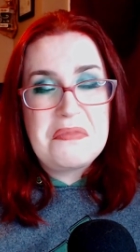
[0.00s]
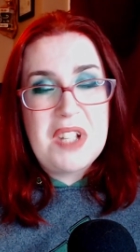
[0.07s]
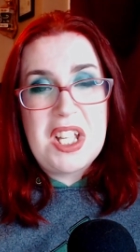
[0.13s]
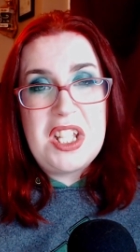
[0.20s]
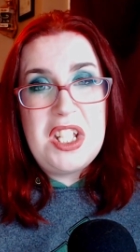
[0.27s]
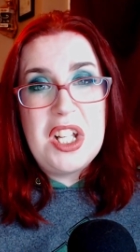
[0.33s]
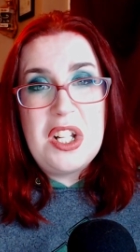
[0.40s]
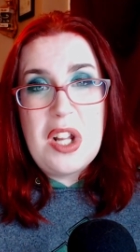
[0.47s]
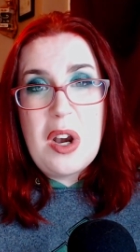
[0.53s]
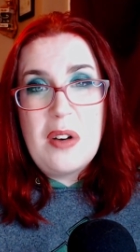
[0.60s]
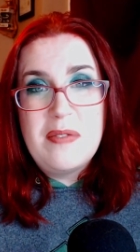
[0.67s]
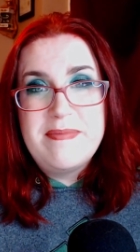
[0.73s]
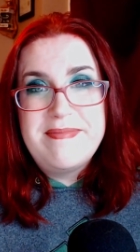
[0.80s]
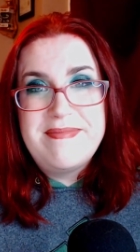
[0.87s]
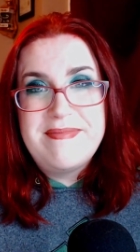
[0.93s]
you know.
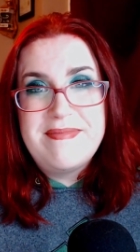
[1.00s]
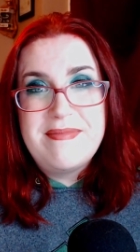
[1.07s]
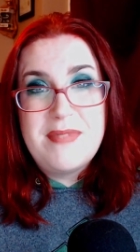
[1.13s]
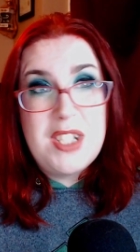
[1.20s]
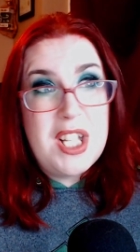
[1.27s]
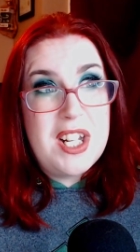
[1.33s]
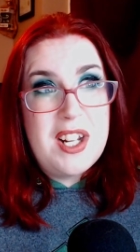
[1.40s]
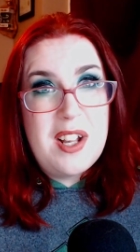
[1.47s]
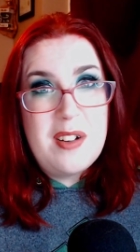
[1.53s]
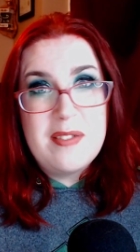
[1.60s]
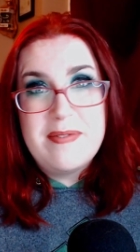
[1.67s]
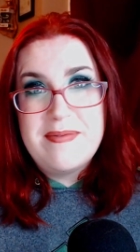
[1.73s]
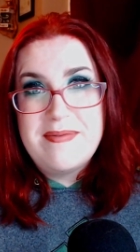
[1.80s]
You know.